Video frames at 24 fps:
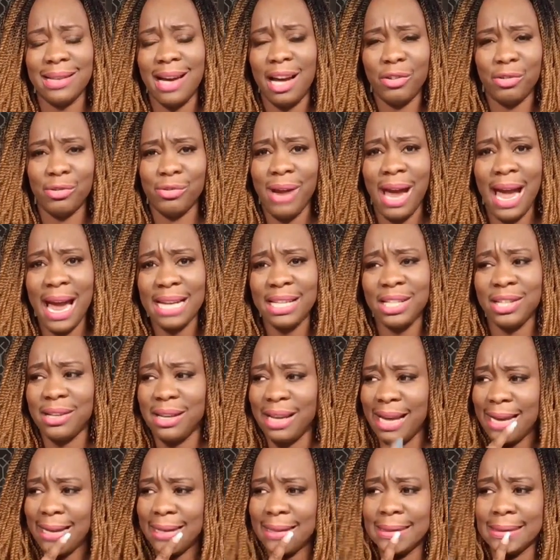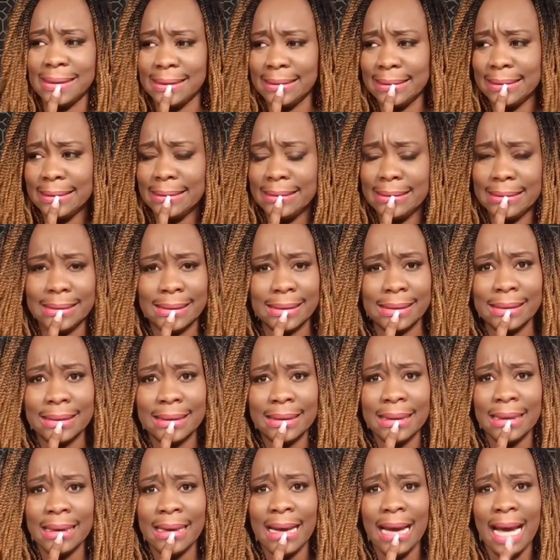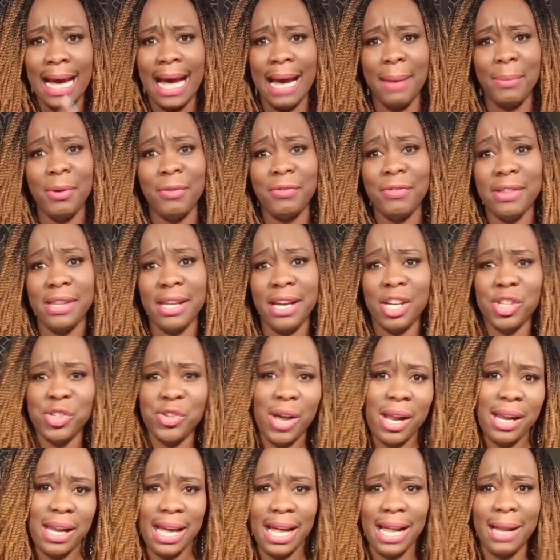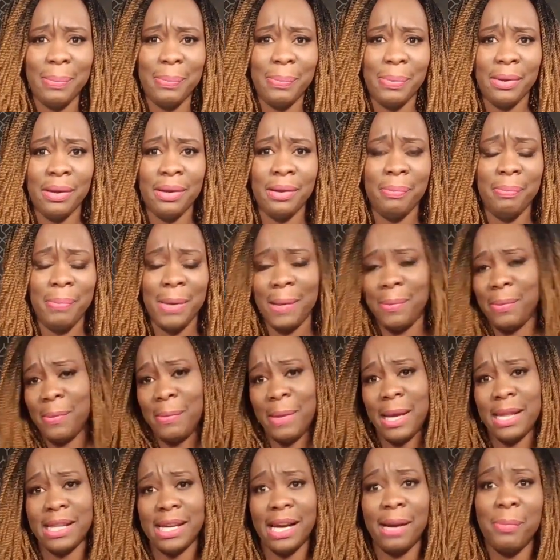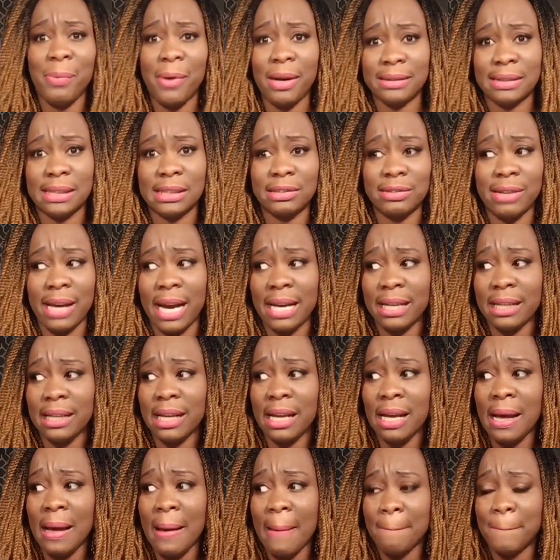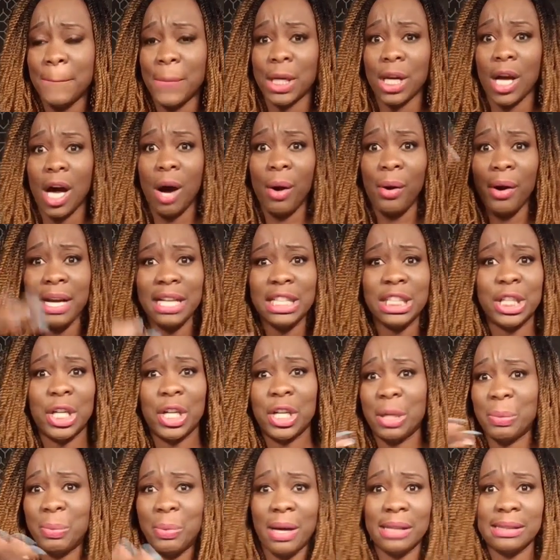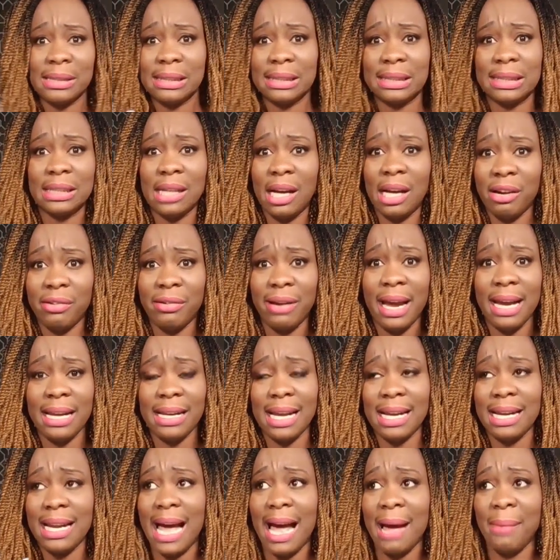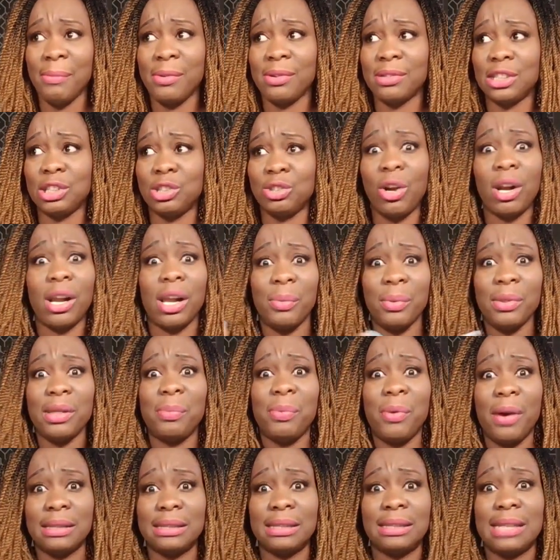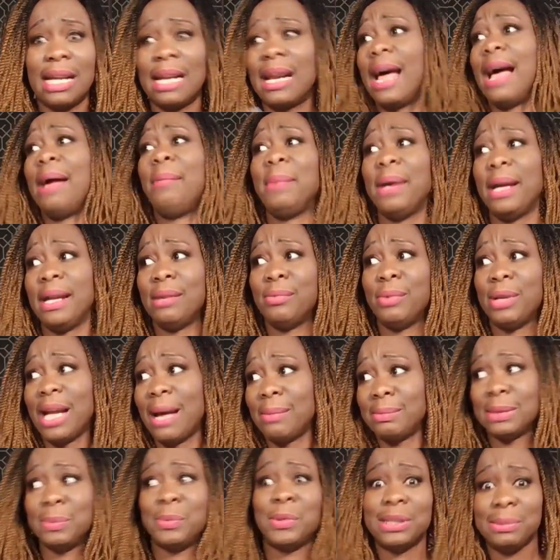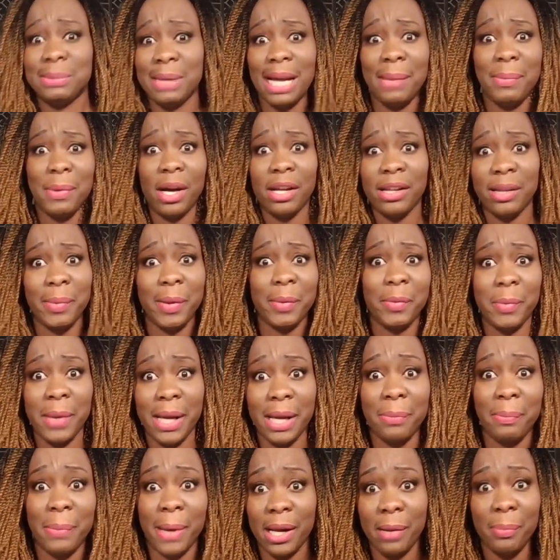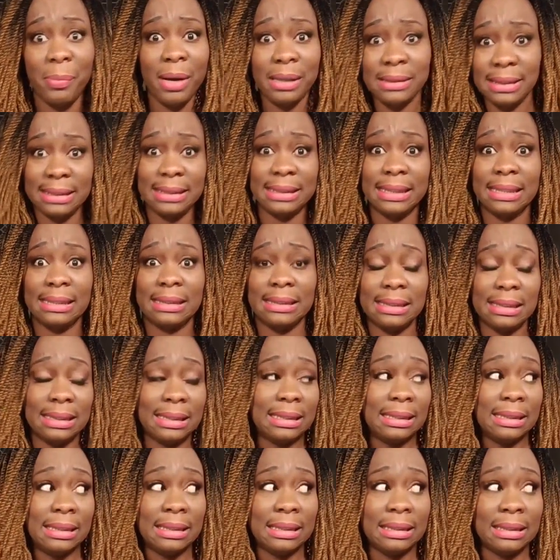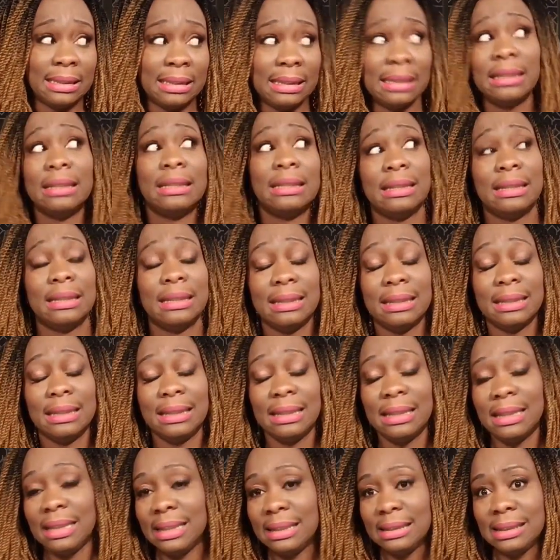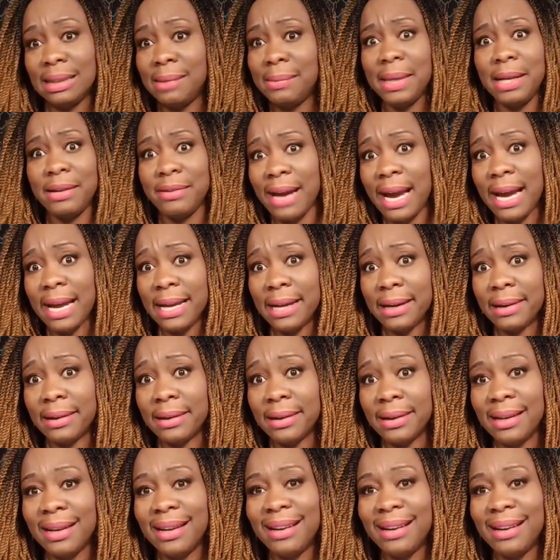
not right, you're like, hmm, I'm over there trying to help people make their process right, but our internal process is not right. And I'm struggling with the process that I'm in when I'm supposed to be helping other people make better processes. Something right here,